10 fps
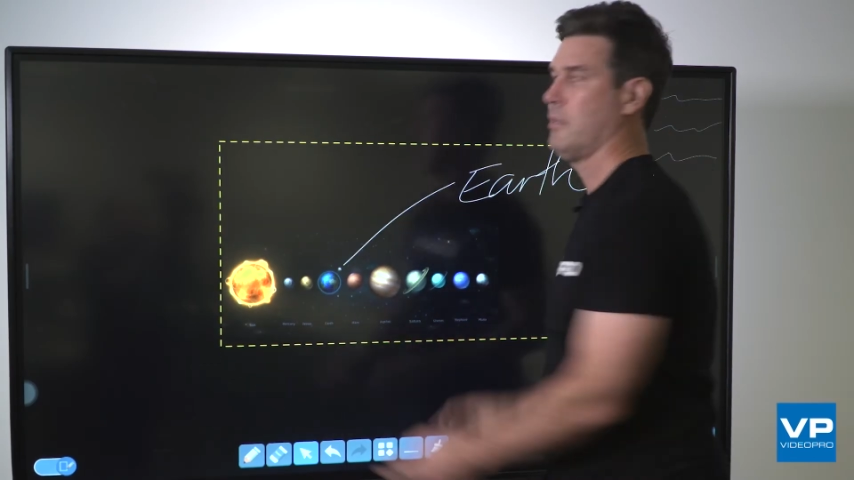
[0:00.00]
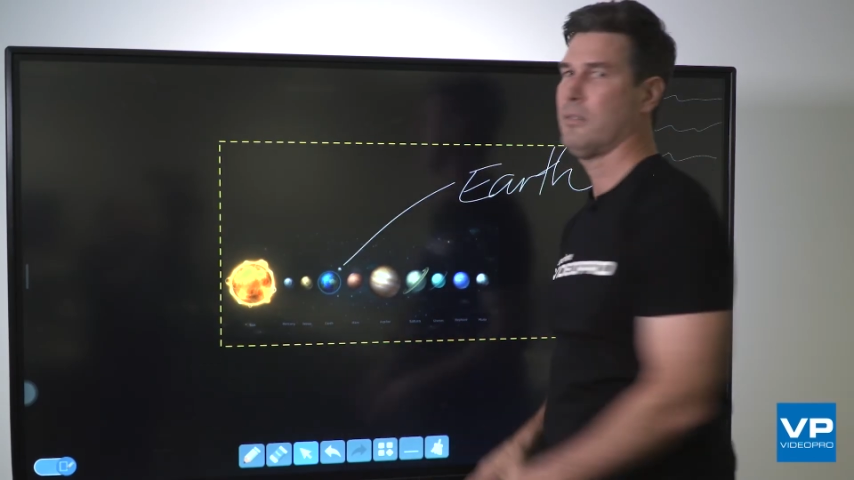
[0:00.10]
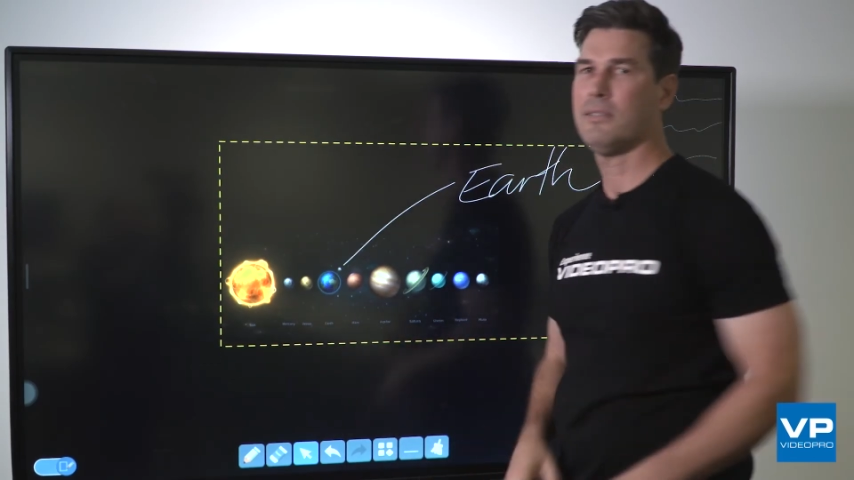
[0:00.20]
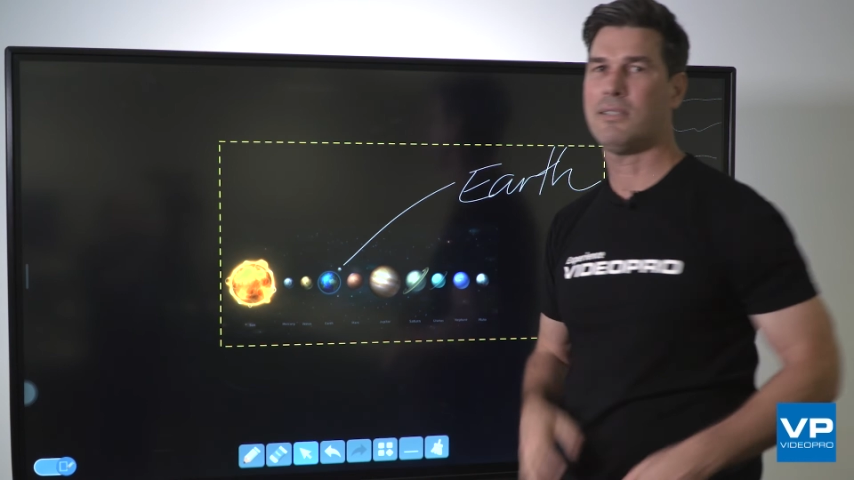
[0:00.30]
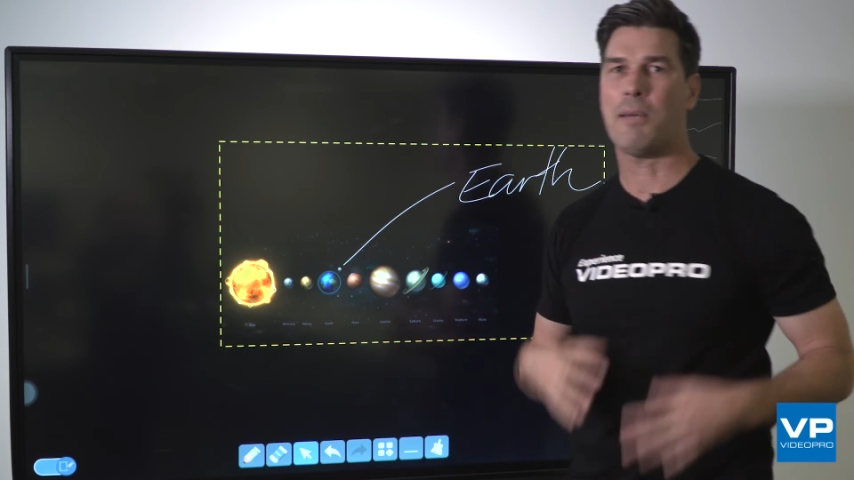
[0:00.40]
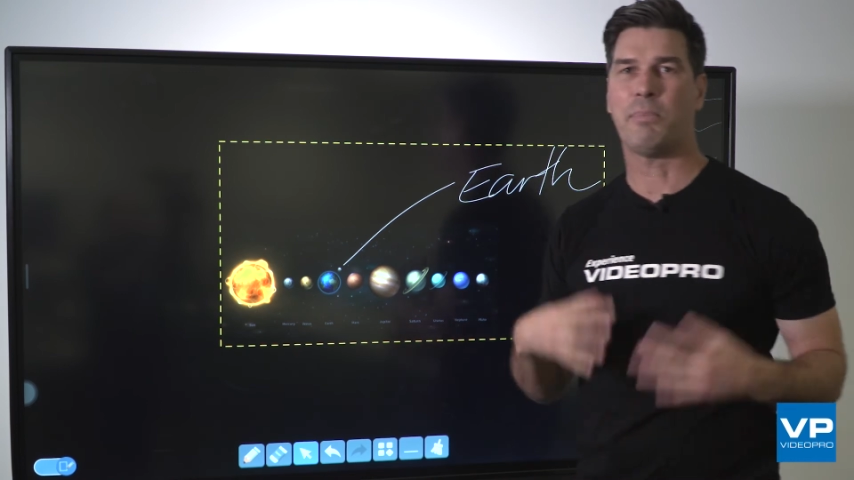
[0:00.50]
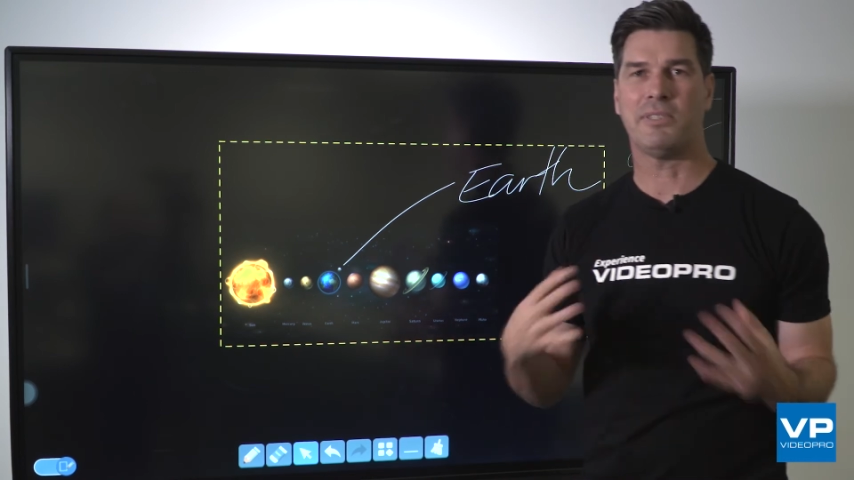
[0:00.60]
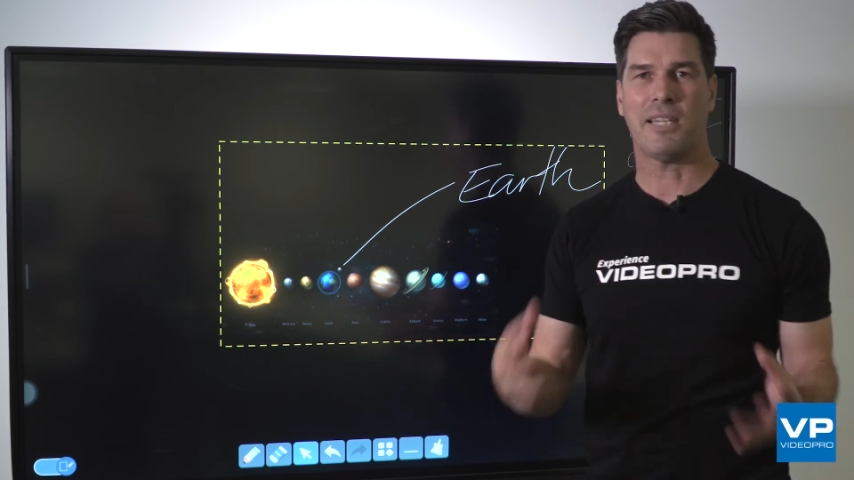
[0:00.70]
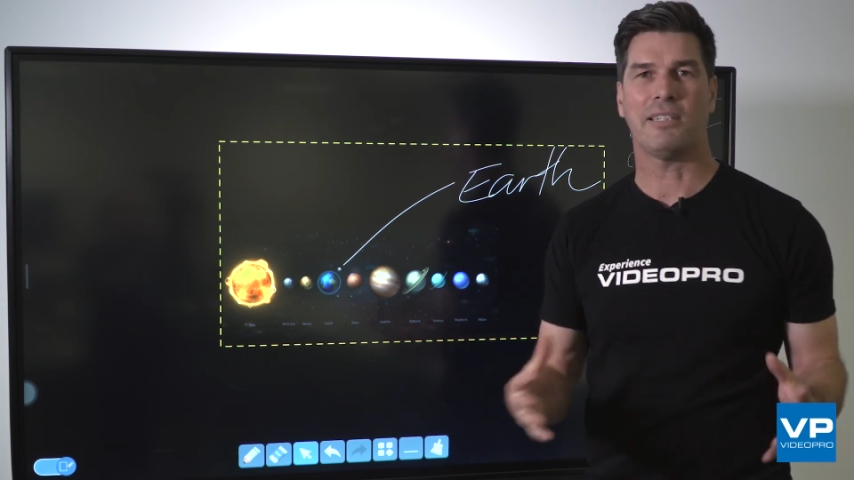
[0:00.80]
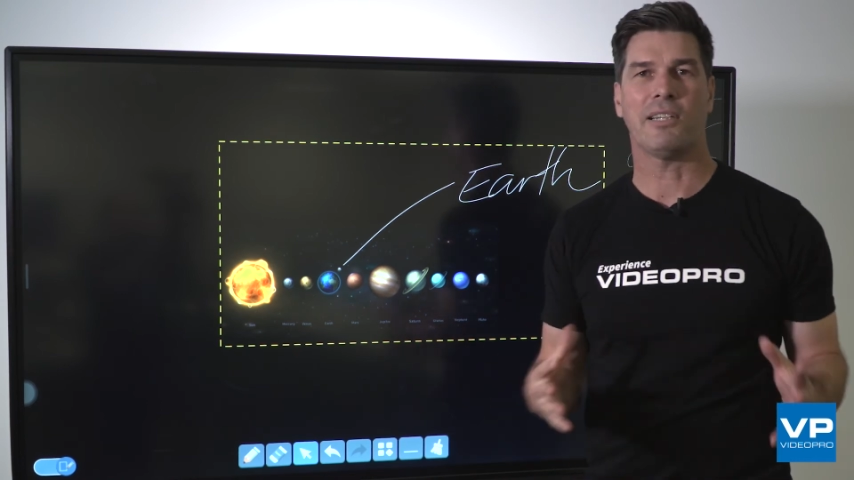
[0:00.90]
to start
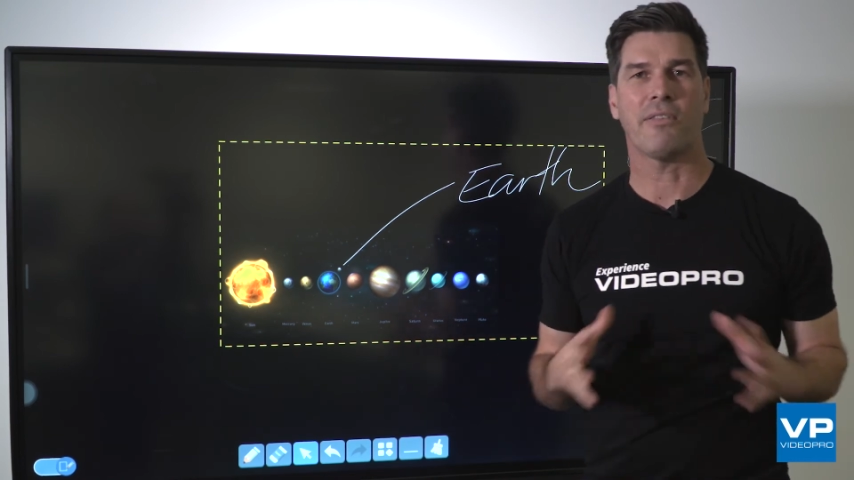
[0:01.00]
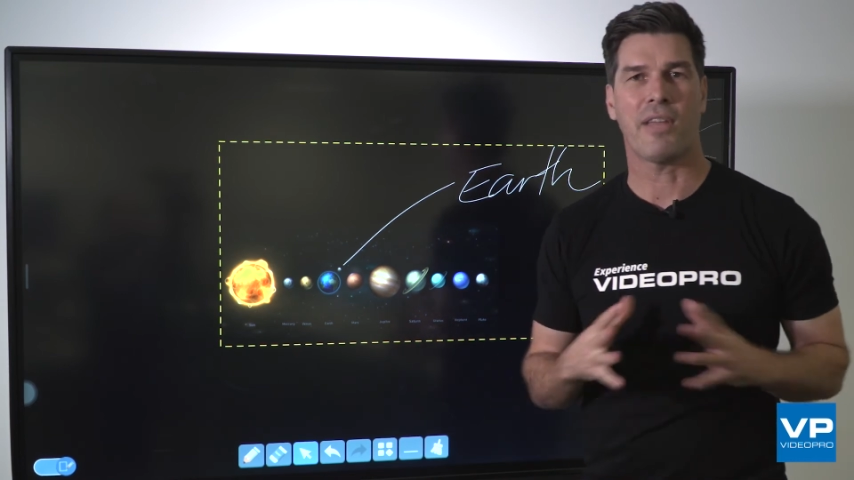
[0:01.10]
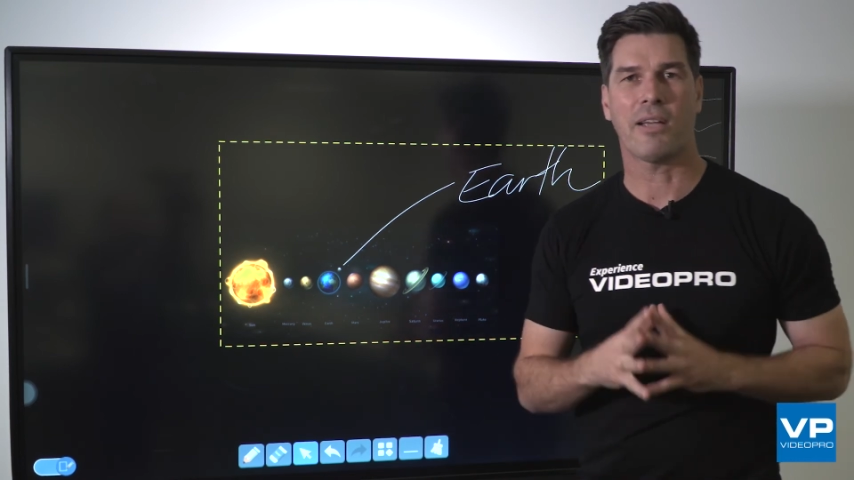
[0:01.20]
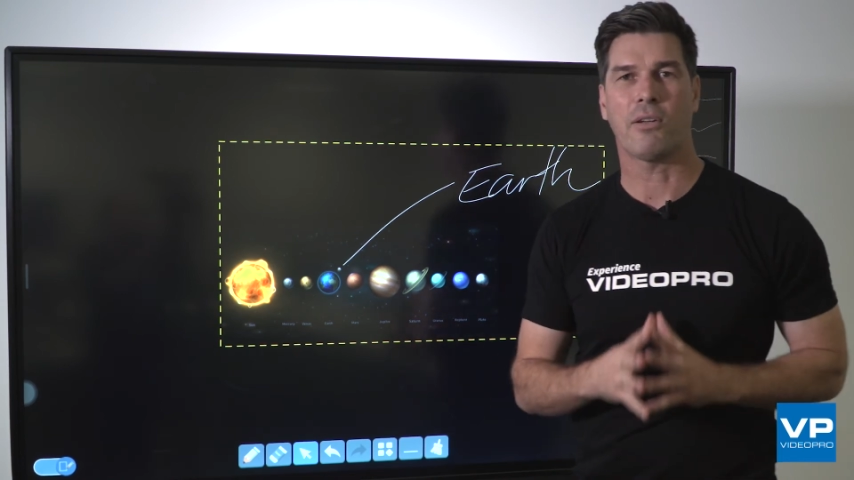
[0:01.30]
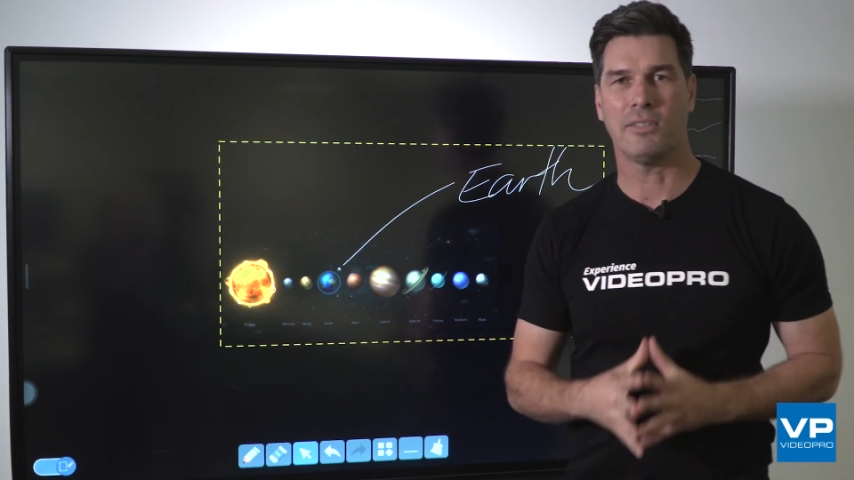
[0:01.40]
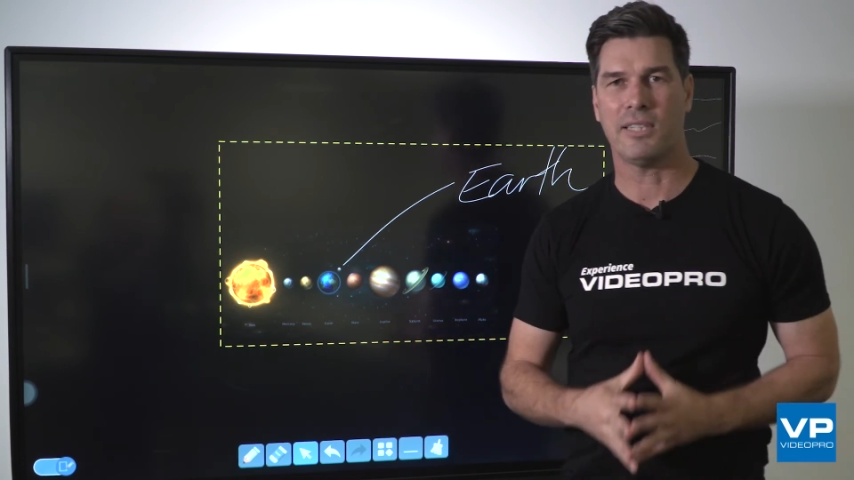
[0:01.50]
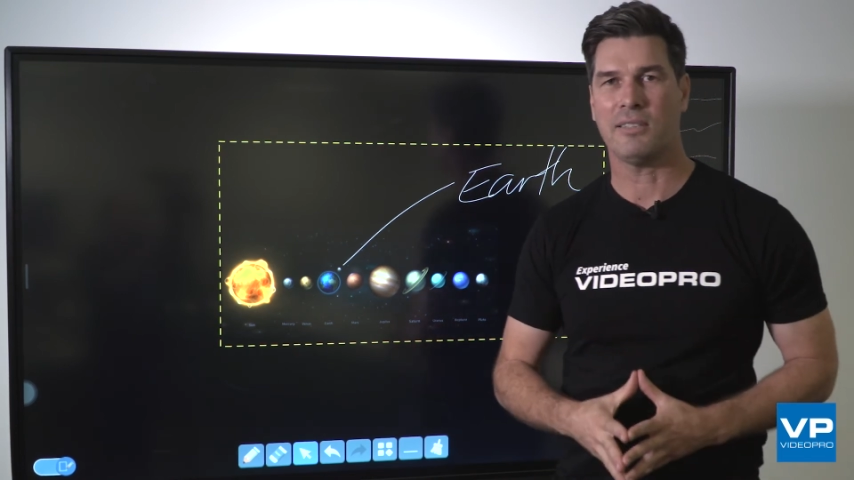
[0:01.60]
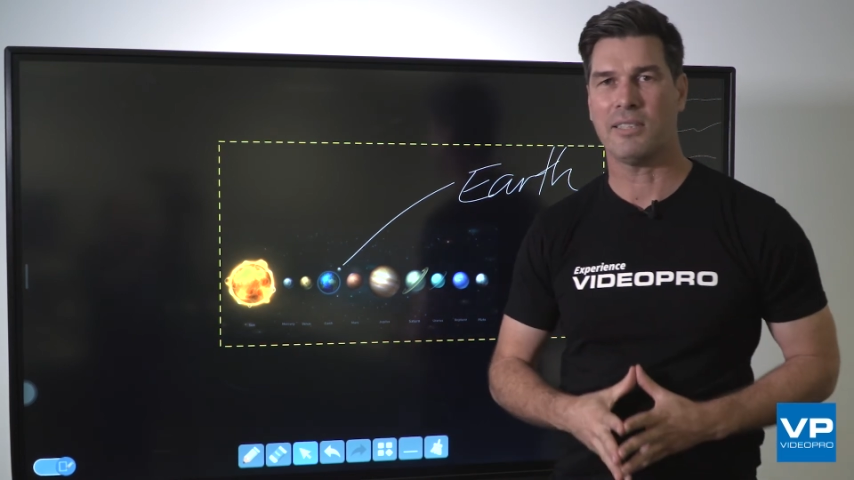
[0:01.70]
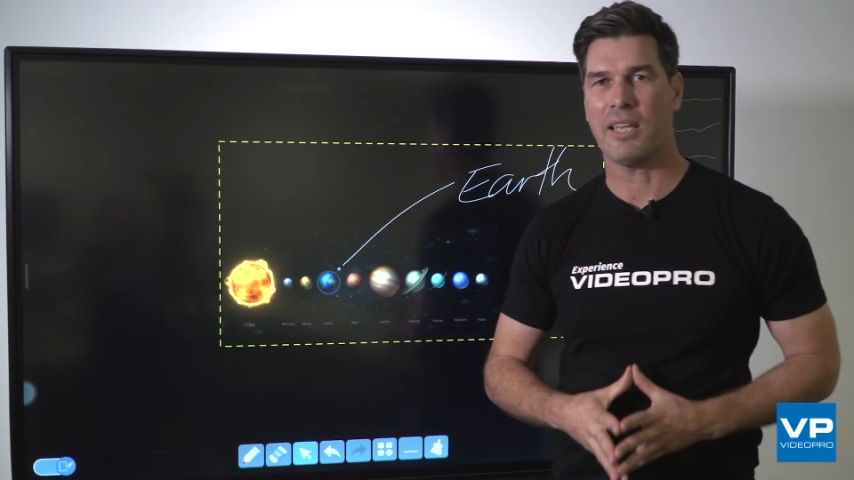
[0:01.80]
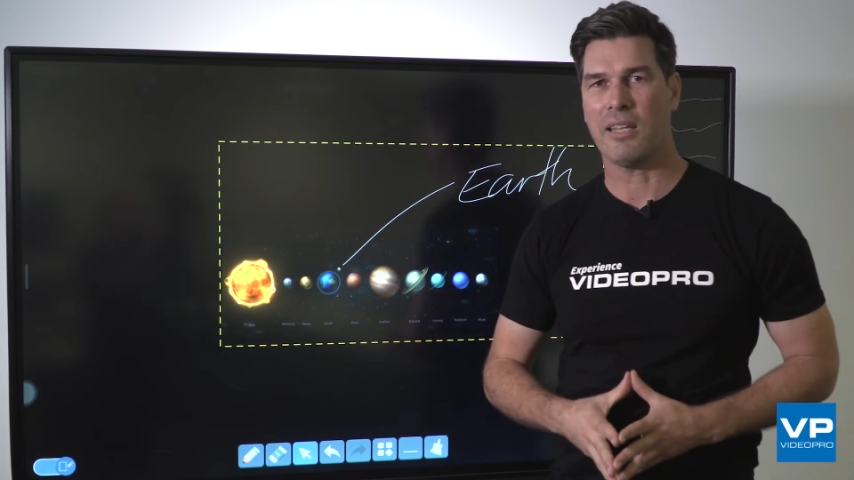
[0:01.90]
presenting on that content
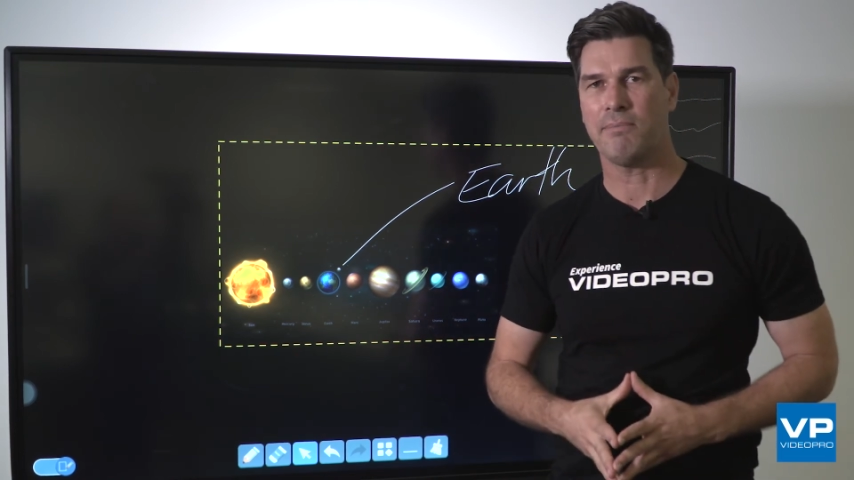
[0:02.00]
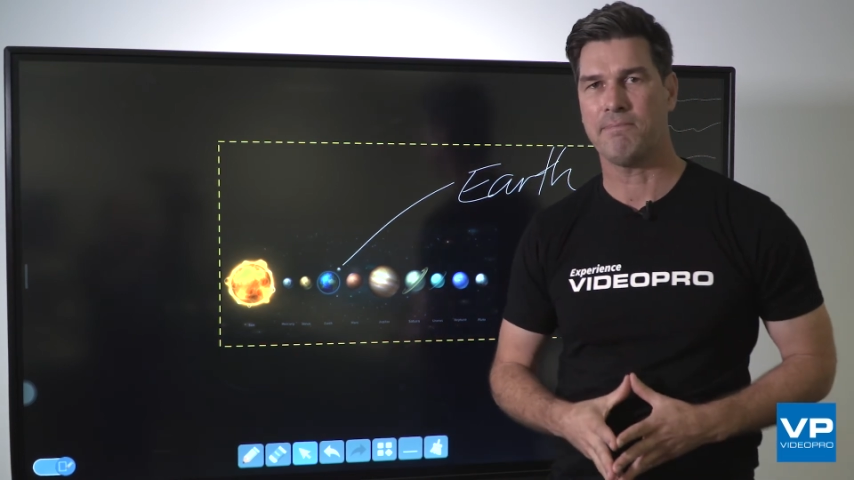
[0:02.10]
again.